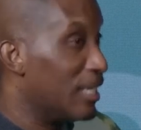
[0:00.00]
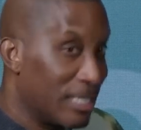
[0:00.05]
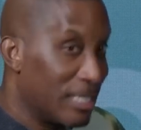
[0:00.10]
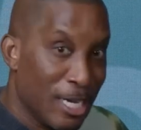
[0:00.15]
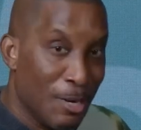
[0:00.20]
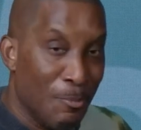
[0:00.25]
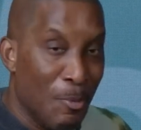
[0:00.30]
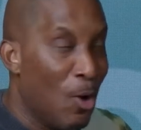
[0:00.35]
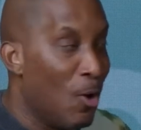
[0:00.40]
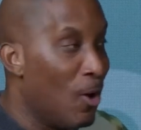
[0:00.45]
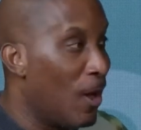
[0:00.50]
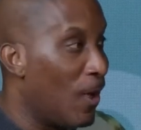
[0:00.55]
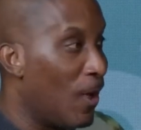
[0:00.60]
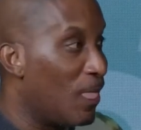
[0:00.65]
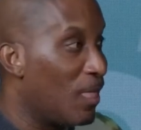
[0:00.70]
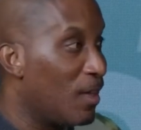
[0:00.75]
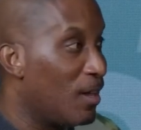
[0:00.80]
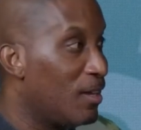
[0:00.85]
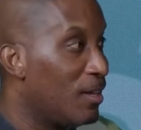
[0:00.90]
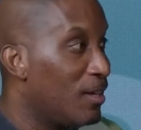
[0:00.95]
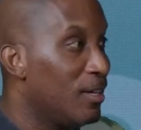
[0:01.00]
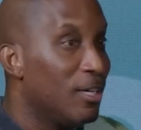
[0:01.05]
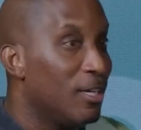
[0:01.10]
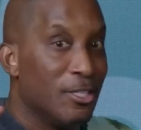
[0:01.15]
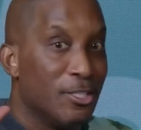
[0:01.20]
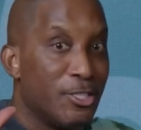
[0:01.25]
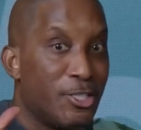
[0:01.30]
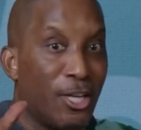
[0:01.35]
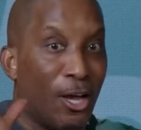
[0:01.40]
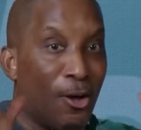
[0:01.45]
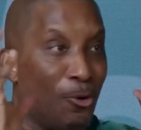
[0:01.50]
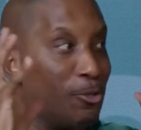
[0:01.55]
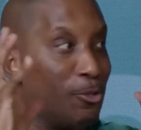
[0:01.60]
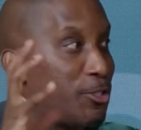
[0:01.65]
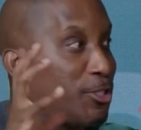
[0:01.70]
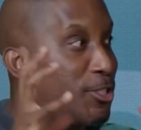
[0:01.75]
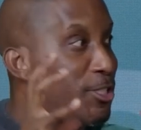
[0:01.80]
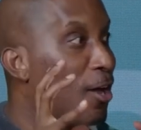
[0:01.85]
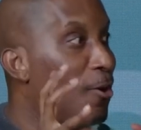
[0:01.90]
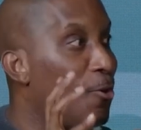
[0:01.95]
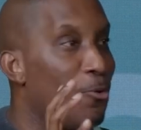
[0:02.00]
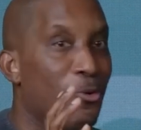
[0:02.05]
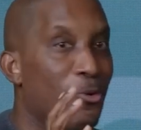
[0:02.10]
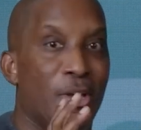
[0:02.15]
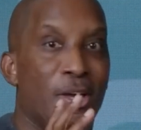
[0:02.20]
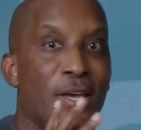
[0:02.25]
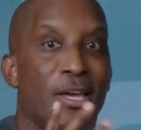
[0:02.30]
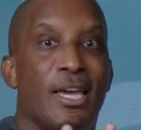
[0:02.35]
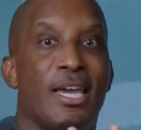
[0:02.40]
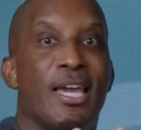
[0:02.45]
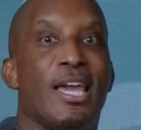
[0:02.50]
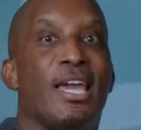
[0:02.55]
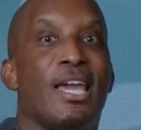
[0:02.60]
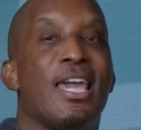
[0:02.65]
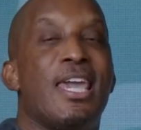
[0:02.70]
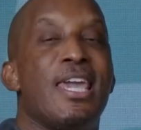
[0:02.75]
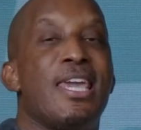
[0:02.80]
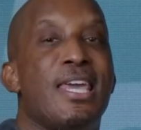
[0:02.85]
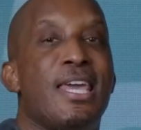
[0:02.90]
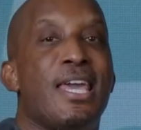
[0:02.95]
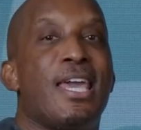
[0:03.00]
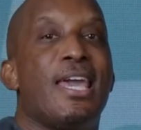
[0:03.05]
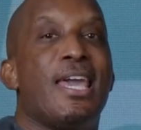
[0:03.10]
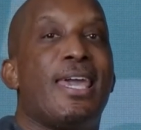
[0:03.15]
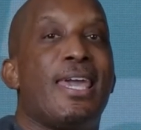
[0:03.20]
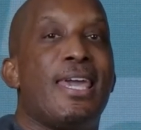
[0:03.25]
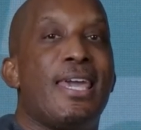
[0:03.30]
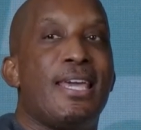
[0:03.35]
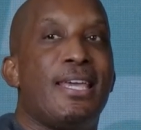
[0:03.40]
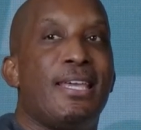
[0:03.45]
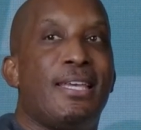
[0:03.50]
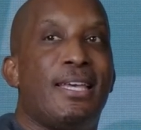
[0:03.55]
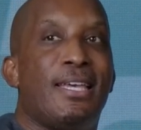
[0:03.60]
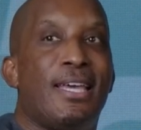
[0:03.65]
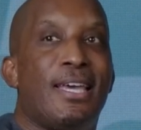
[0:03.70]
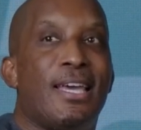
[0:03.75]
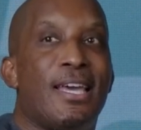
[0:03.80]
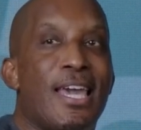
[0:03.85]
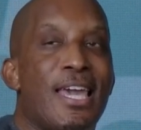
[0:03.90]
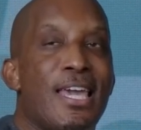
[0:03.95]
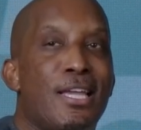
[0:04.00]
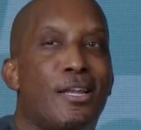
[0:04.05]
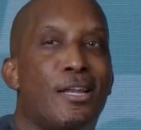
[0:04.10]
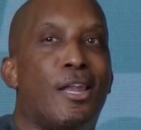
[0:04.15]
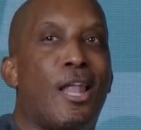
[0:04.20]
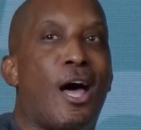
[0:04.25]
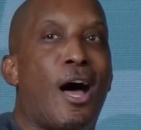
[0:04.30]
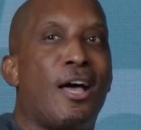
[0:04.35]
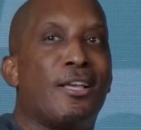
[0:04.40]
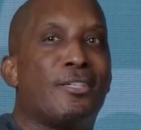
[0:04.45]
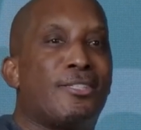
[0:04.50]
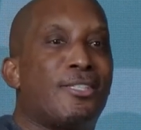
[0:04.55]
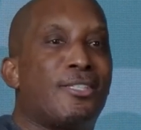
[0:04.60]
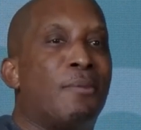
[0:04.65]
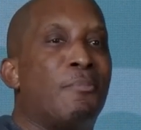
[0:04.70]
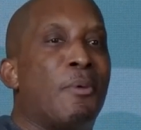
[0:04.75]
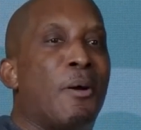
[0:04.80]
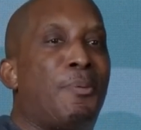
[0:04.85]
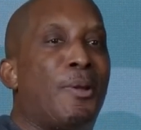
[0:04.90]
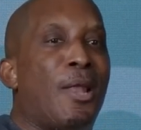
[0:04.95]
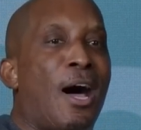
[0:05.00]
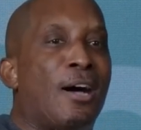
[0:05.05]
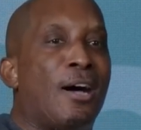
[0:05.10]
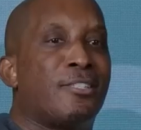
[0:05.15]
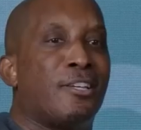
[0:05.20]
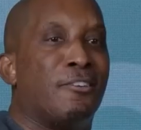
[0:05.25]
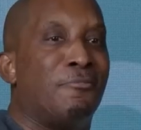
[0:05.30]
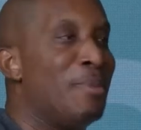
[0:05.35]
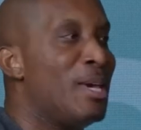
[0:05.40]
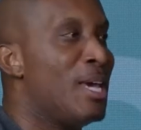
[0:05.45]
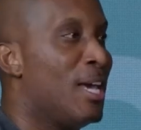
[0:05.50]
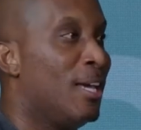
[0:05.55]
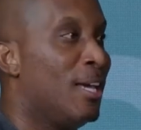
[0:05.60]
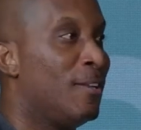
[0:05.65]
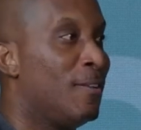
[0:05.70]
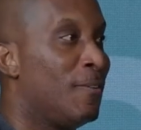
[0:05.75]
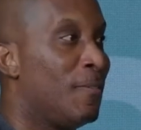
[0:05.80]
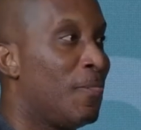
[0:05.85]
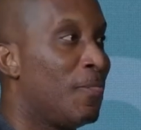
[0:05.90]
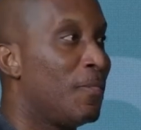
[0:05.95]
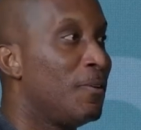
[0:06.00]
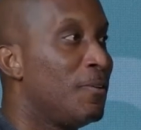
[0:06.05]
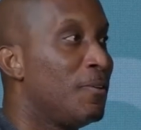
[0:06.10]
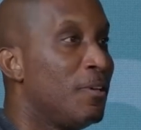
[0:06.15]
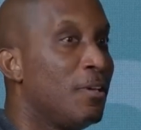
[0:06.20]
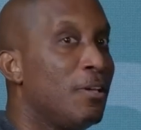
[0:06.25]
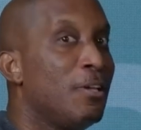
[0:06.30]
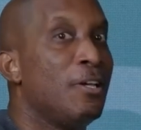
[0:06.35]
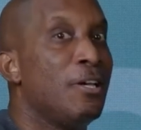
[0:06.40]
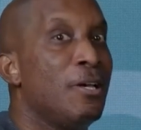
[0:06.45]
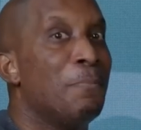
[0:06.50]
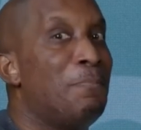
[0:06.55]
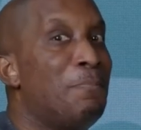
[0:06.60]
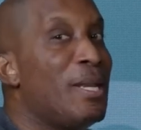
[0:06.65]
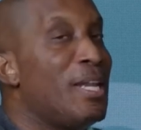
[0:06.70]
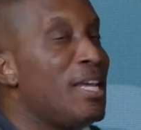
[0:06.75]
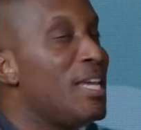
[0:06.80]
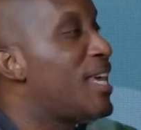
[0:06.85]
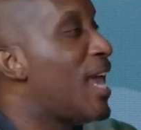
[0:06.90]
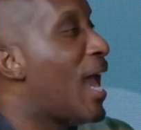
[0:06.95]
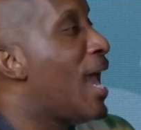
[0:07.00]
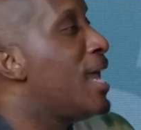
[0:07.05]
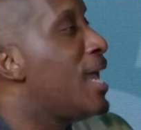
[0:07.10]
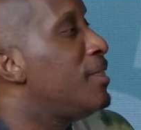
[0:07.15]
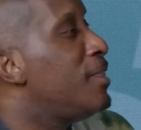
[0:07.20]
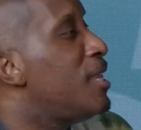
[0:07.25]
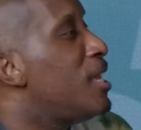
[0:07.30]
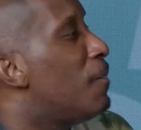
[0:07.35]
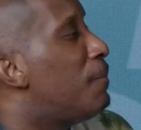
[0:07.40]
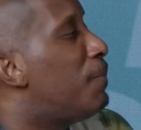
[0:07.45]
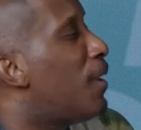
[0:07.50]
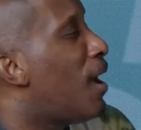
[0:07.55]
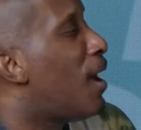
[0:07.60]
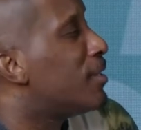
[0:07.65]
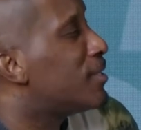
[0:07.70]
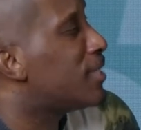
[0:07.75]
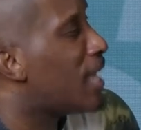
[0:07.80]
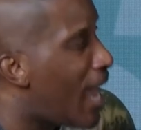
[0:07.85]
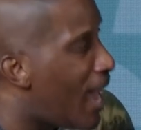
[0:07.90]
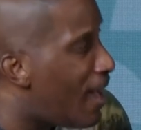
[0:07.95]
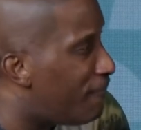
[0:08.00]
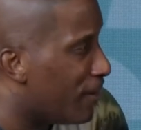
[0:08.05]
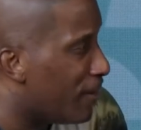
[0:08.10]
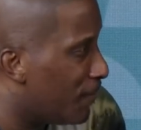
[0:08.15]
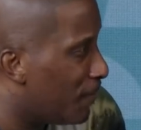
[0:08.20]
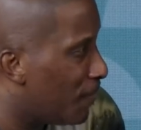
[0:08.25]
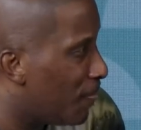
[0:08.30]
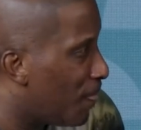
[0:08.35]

Come on. So he lost some applause of men, but he gained the applause of heaven.